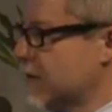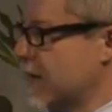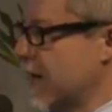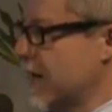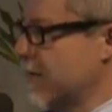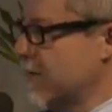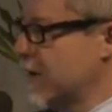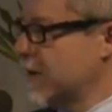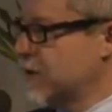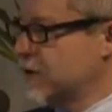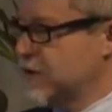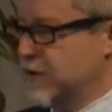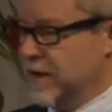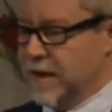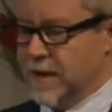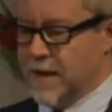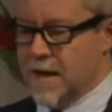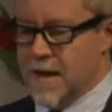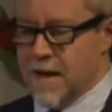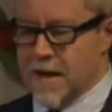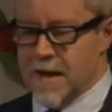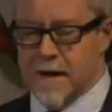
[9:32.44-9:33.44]
energy.
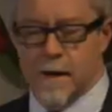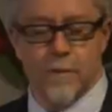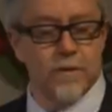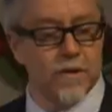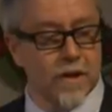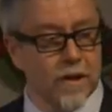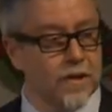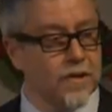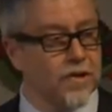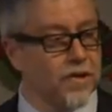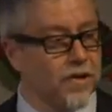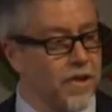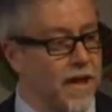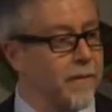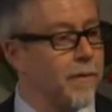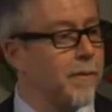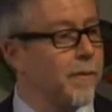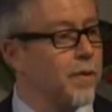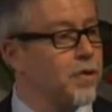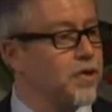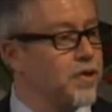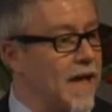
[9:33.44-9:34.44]
And it was a
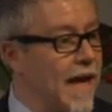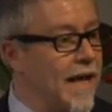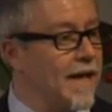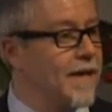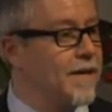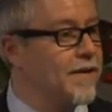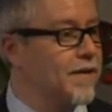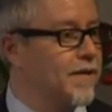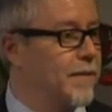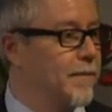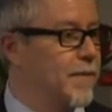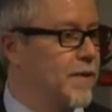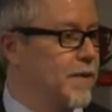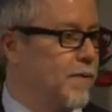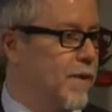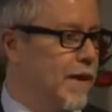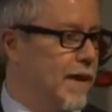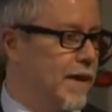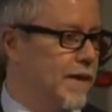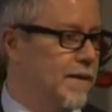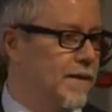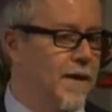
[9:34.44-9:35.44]
considerable challenge to
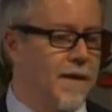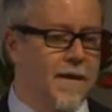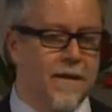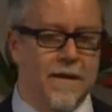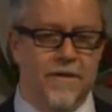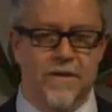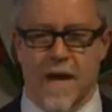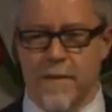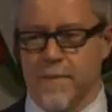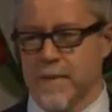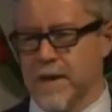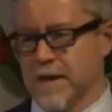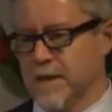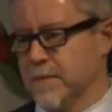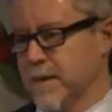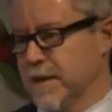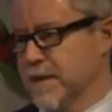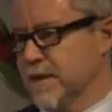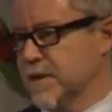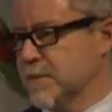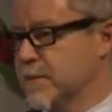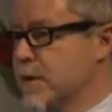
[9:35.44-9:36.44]
persuade Japanese
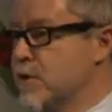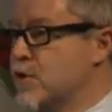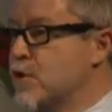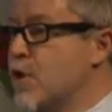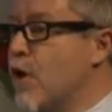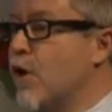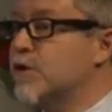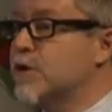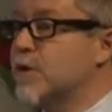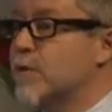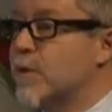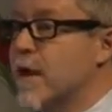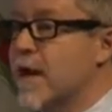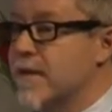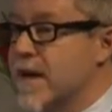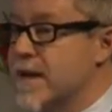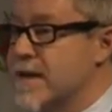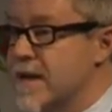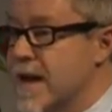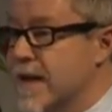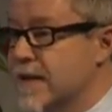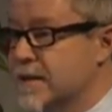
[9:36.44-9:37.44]
businessmen not to wear
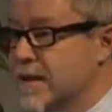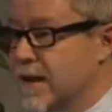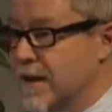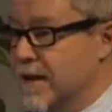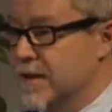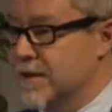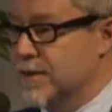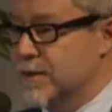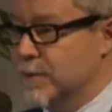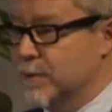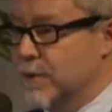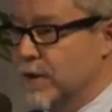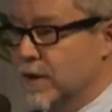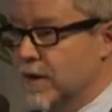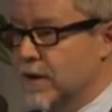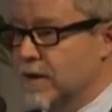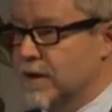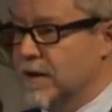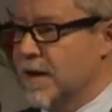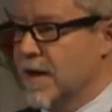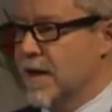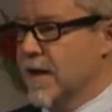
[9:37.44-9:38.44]
their neckties to
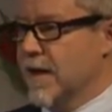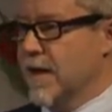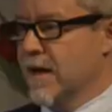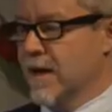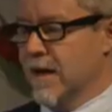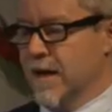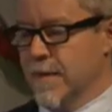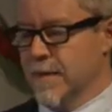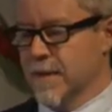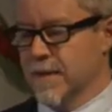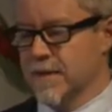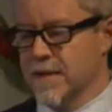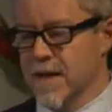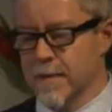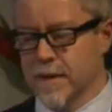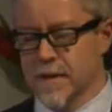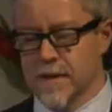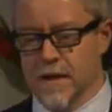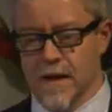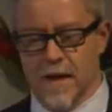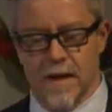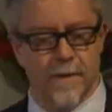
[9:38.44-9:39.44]
work in the
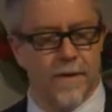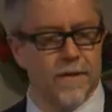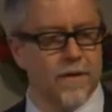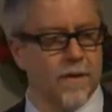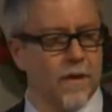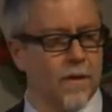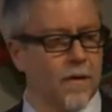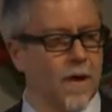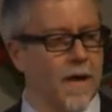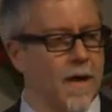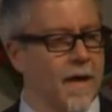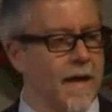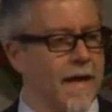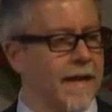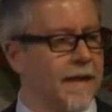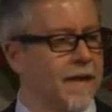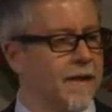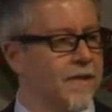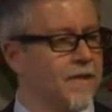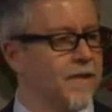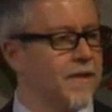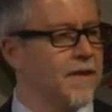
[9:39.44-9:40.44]
summertime. And so
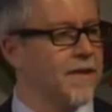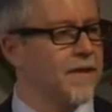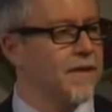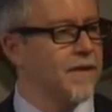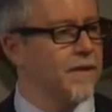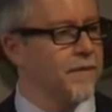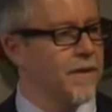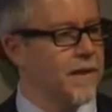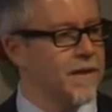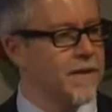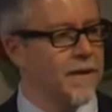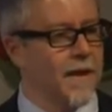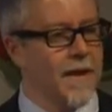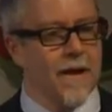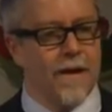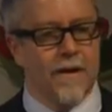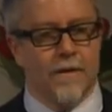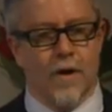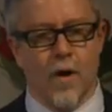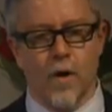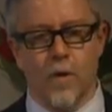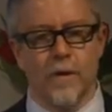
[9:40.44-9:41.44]
it consisted of this
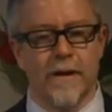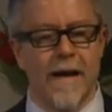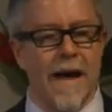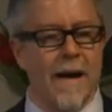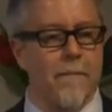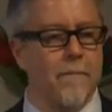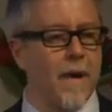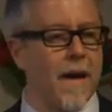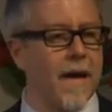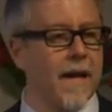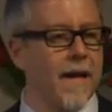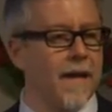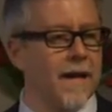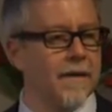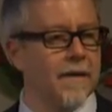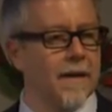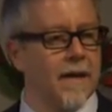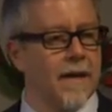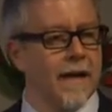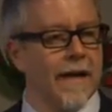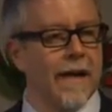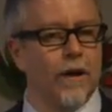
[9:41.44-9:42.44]
whole
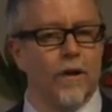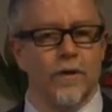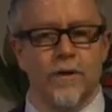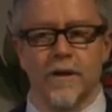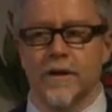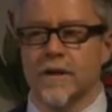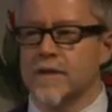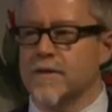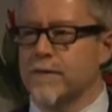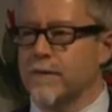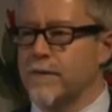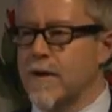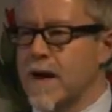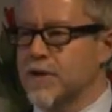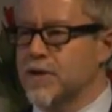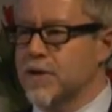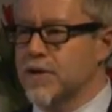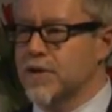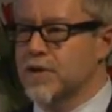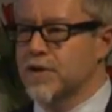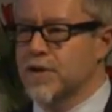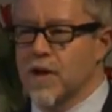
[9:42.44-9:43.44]
campaign, including a
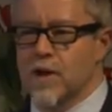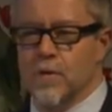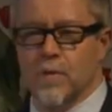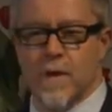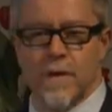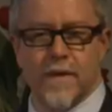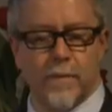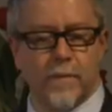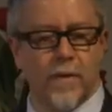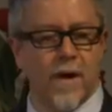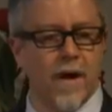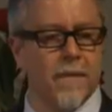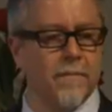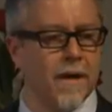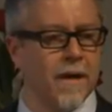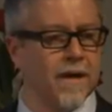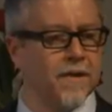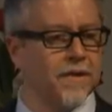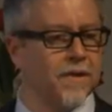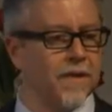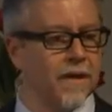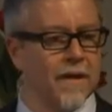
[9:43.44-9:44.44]
fashion show where the Prime
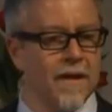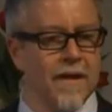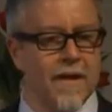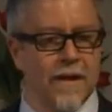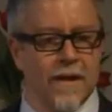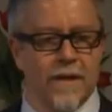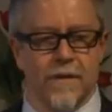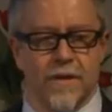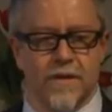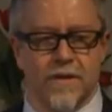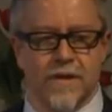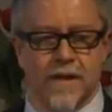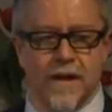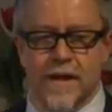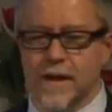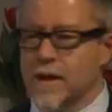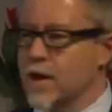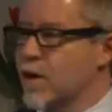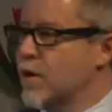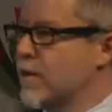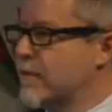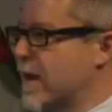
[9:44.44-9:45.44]
Minister and the
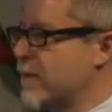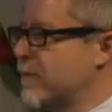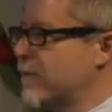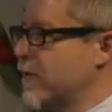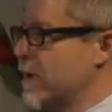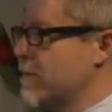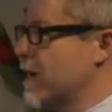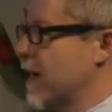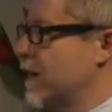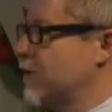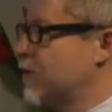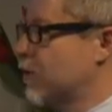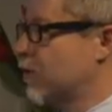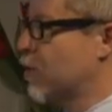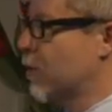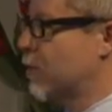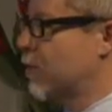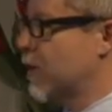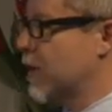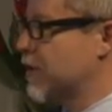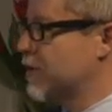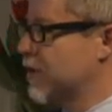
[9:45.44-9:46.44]
CEO of every major
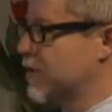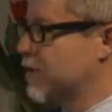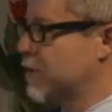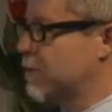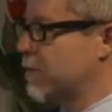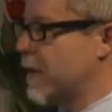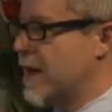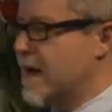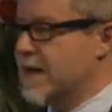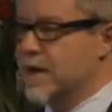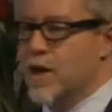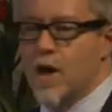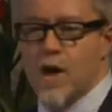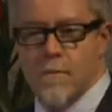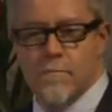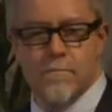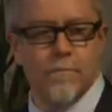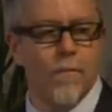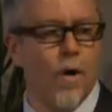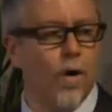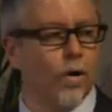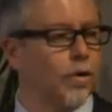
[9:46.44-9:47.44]
corporation in Japan
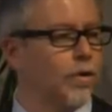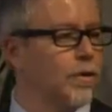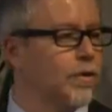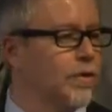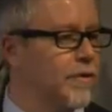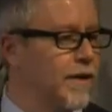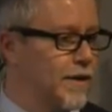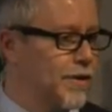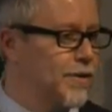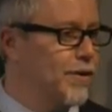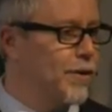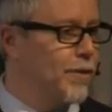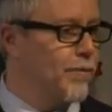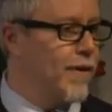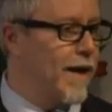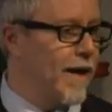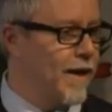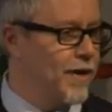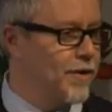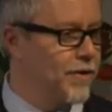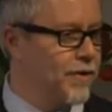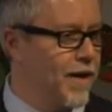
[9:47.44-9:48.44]
modeled this new
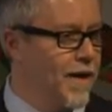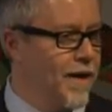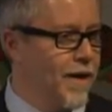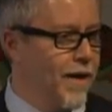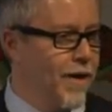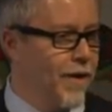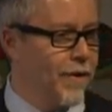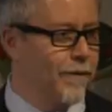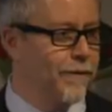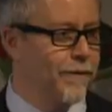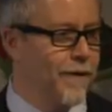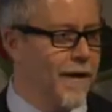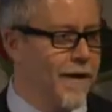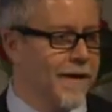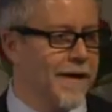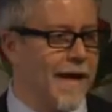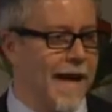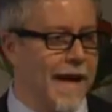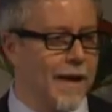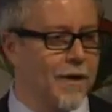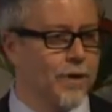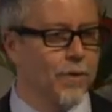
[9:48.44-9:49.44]
range of
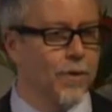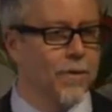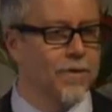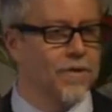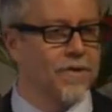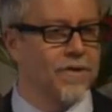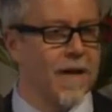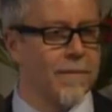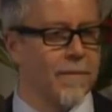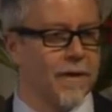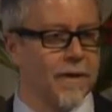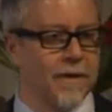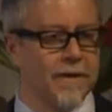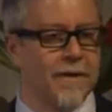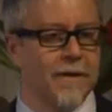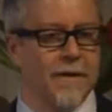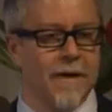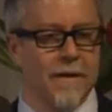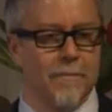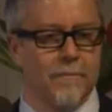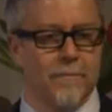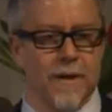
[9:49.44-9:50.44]
casual
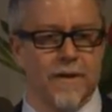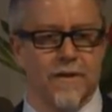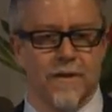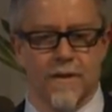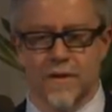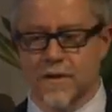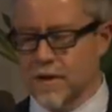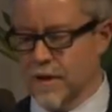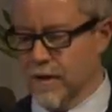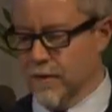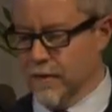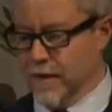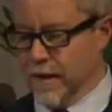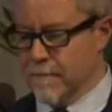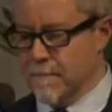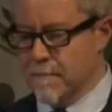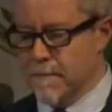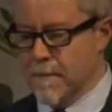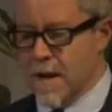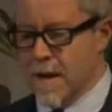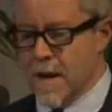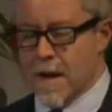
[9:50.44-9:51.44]
summer business clothing.
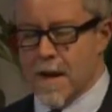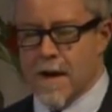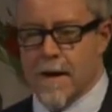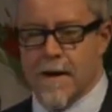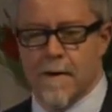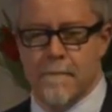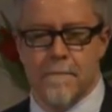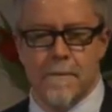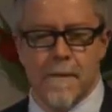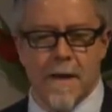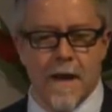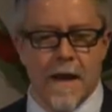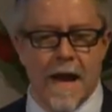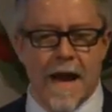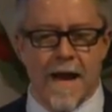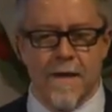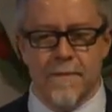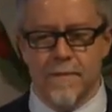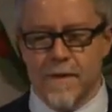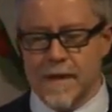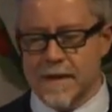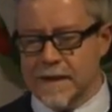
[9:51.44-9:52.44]

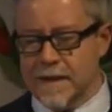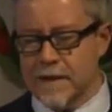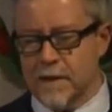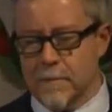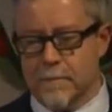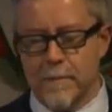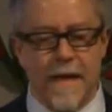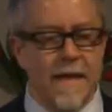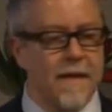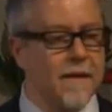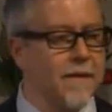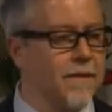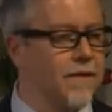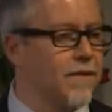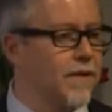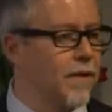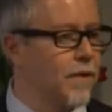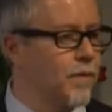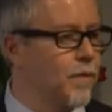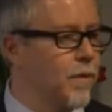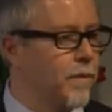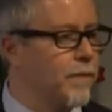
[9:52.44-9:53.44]
And these little pins
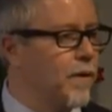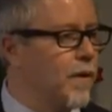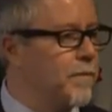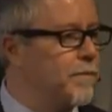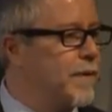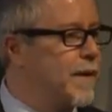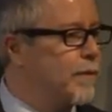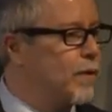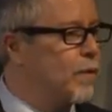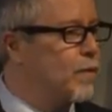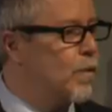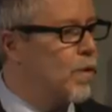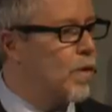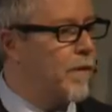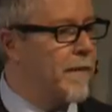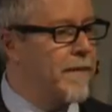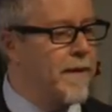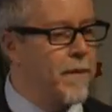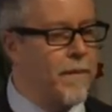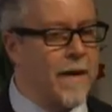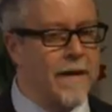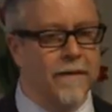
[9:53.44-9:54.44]
that people wore
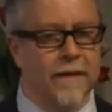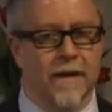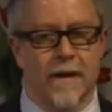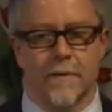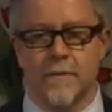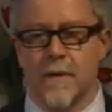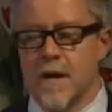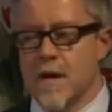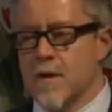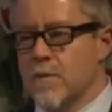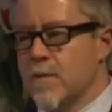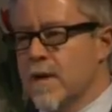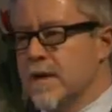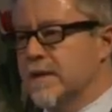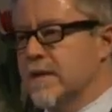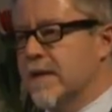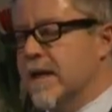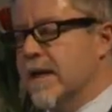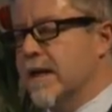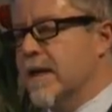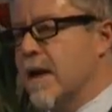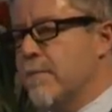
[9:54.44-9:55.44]
when they went
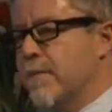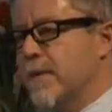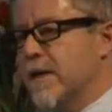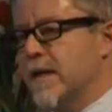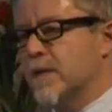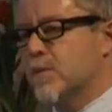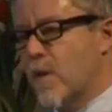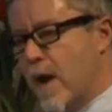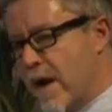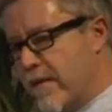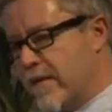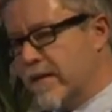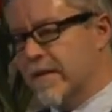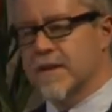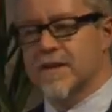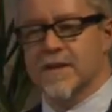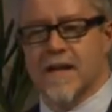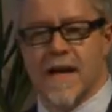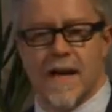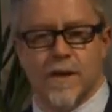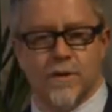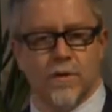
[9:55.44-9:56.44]
to their companies wearing
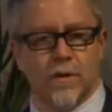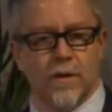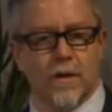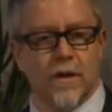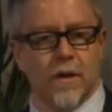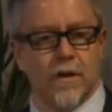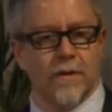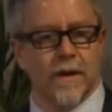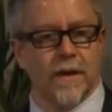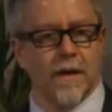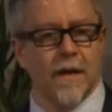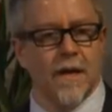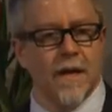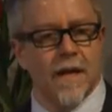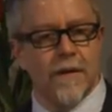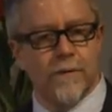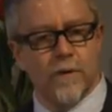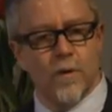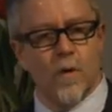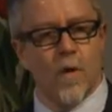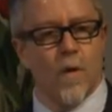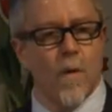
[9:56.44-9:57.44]
this casual clothing,
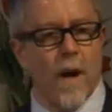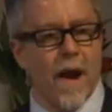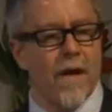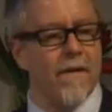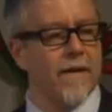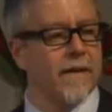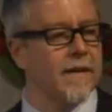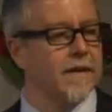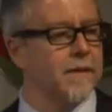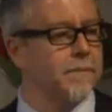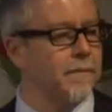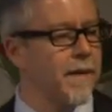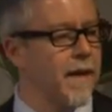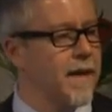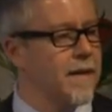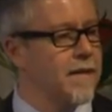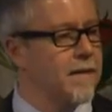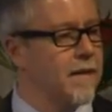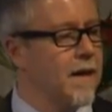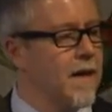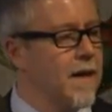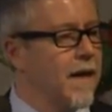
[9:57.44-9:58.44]
if you were wearing this
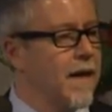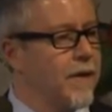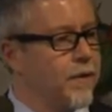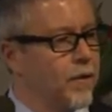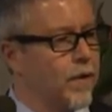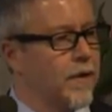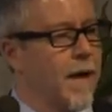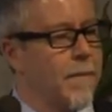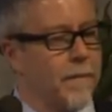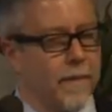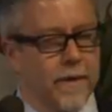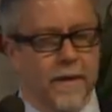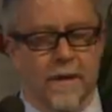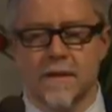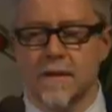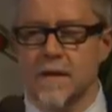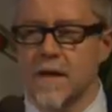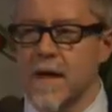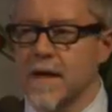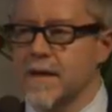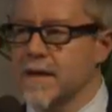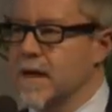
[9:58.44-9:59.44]
pin and your company had
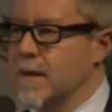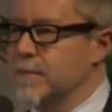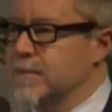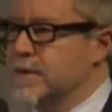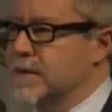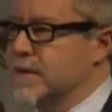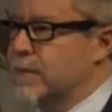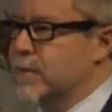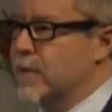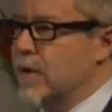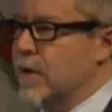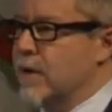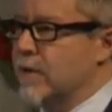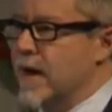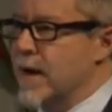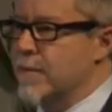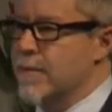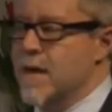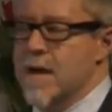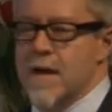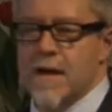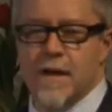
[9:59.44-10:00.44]
signed up to the
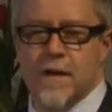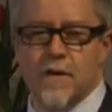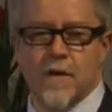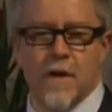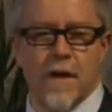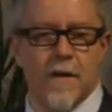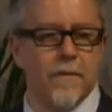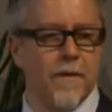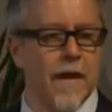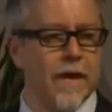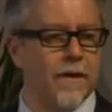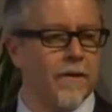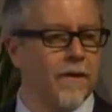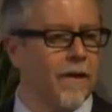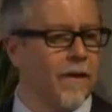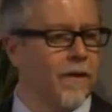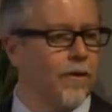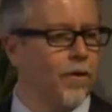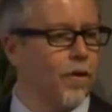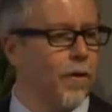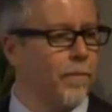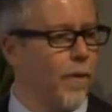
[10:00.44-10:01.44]
program, then
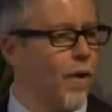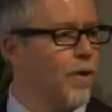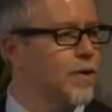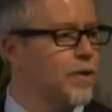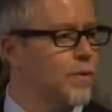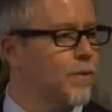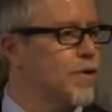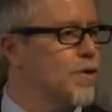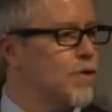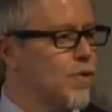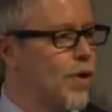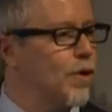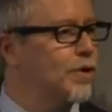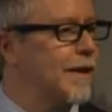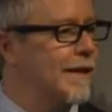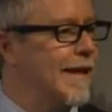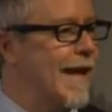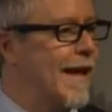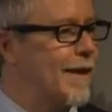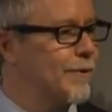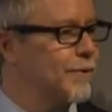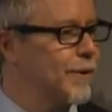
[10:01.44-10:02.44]
your boss was not
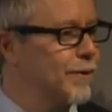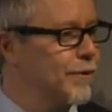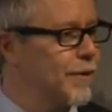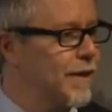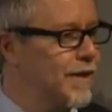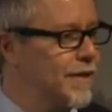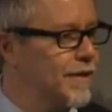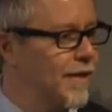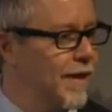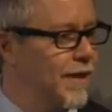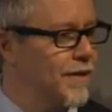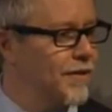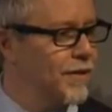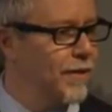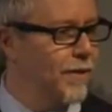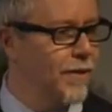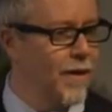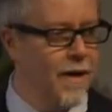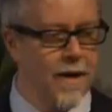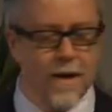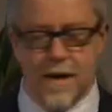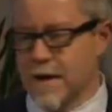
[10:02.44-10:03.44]
allowed to criticize
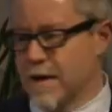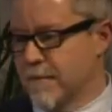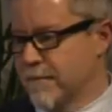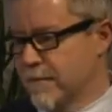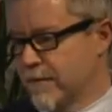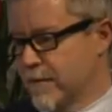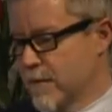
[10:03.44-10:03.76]
you for